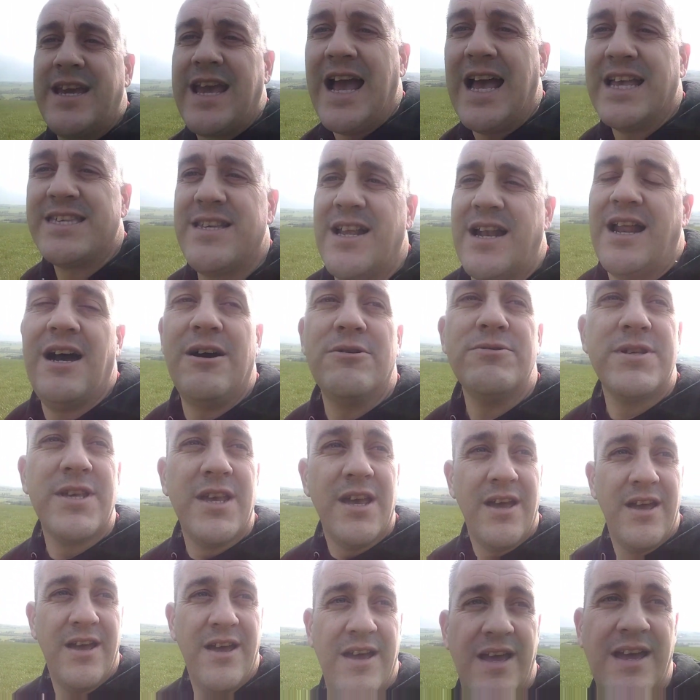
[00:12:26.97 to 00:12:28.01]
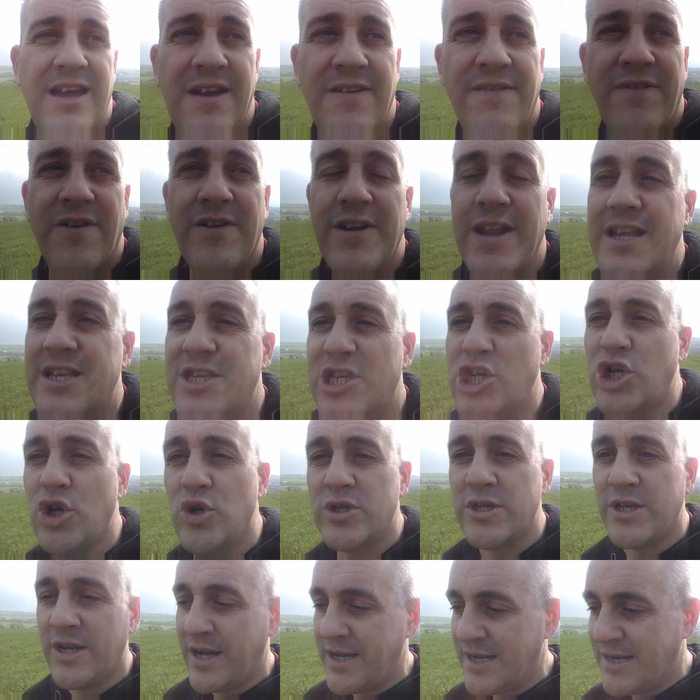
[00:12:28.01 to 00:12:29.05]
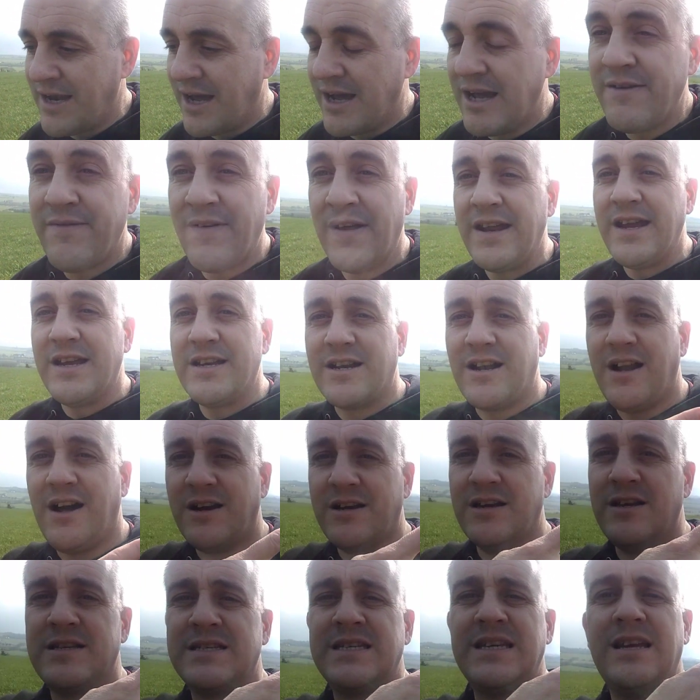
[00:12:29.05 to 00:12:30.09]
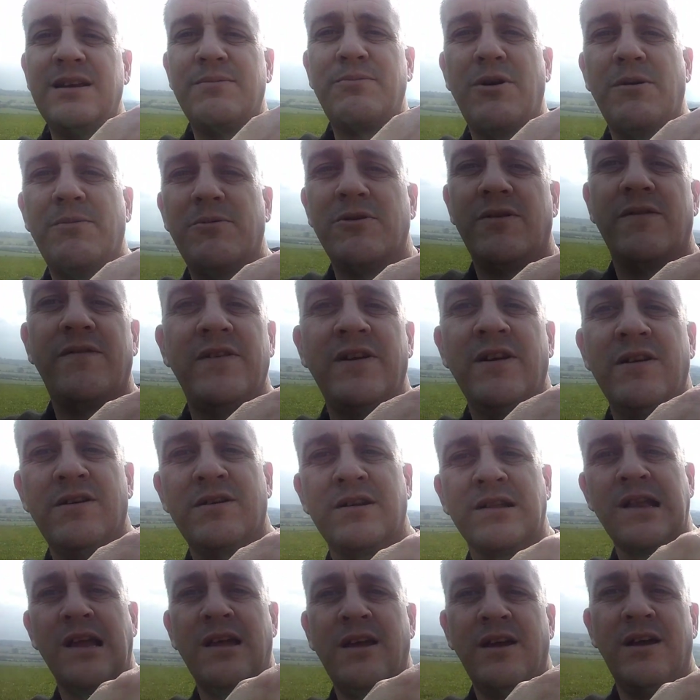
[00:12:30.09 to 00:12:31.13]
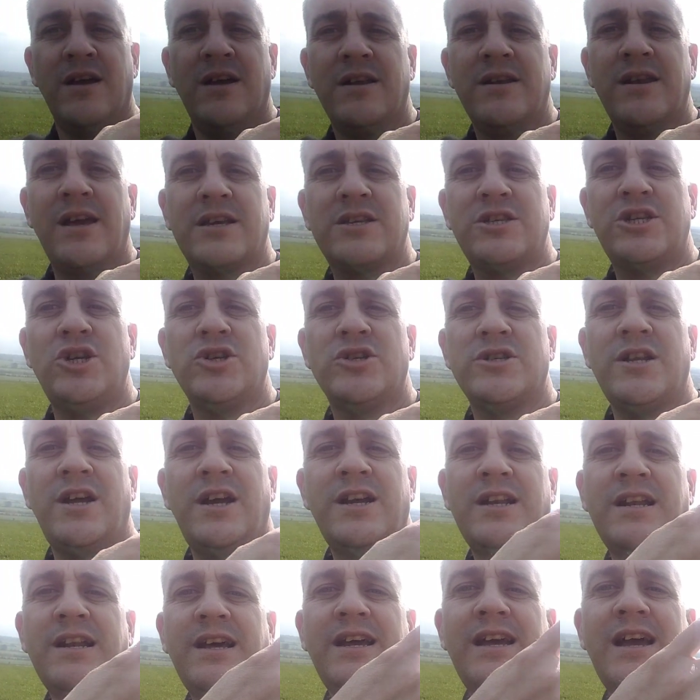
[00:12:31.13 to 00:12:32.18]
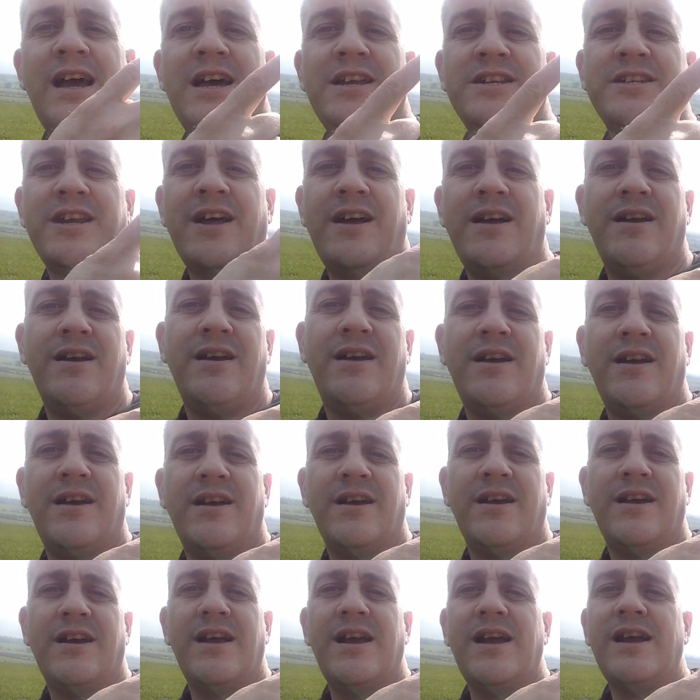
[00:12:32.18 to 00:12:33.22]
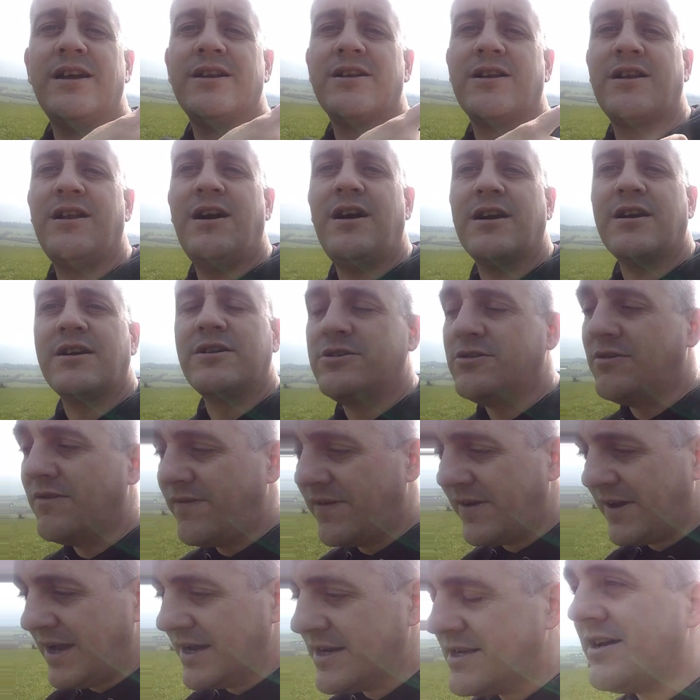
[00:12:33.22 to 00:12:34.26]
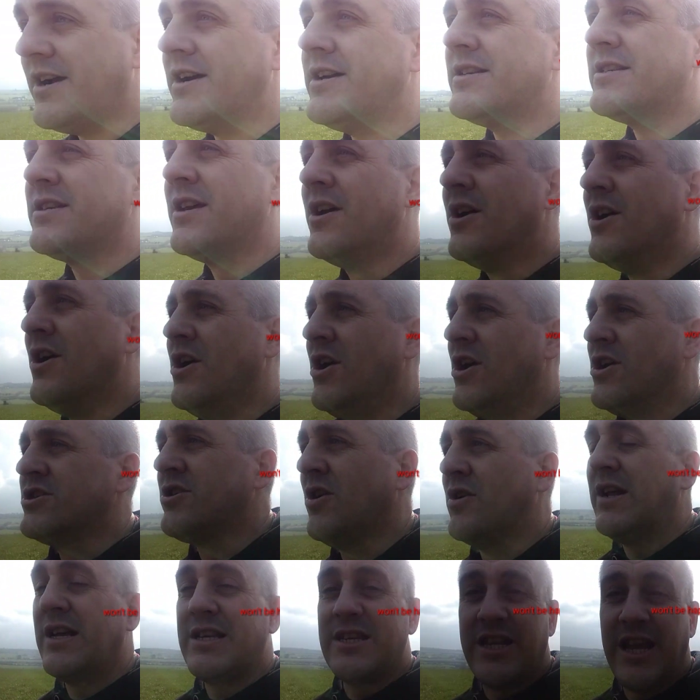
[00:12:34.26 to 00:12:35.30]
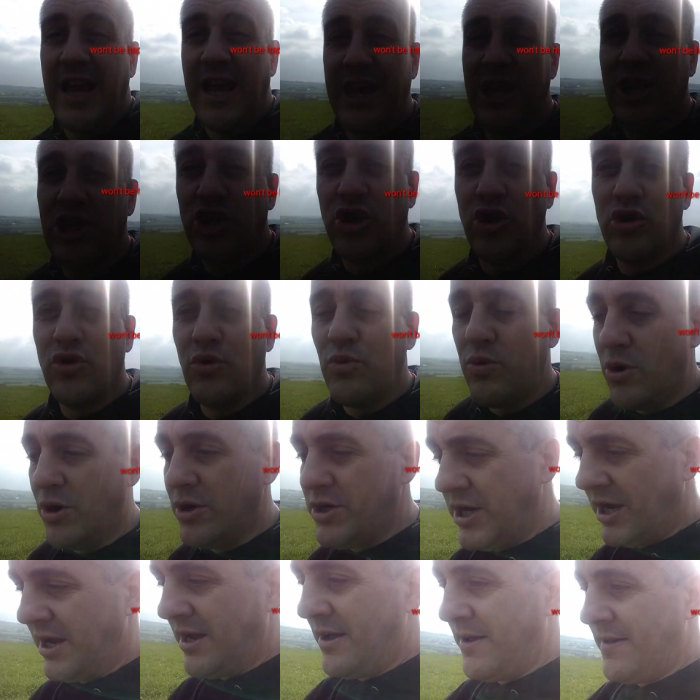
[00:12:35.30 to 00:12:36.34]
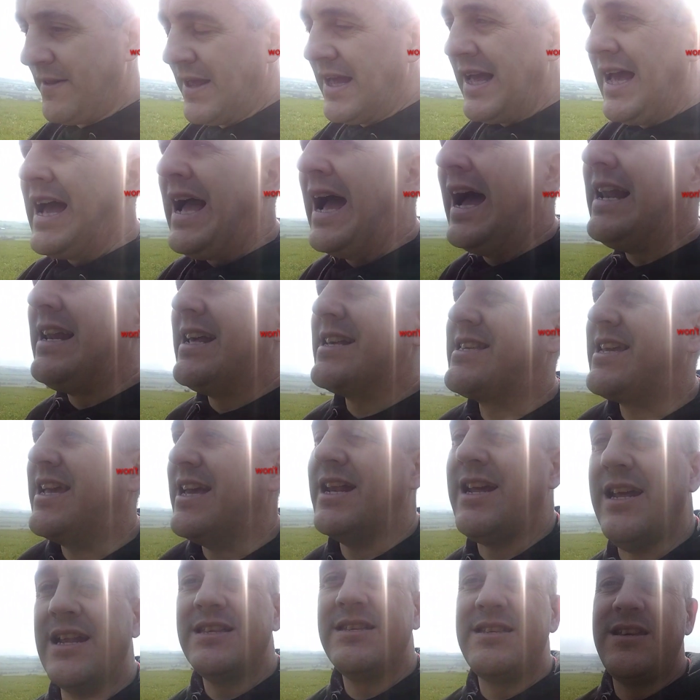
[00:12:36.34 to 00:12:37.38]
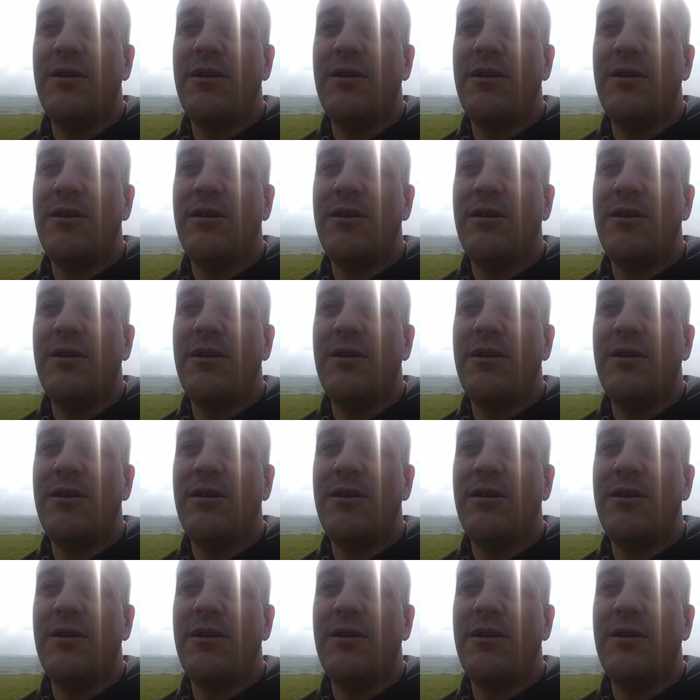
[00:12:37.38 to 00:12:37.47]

Castle House for next Tuesday night live at 8 o'clock. You see it coming over here. Look, next Tuesday night at 8 o'clock. Don't forget, guys. So let's take you through the wood and let's get in and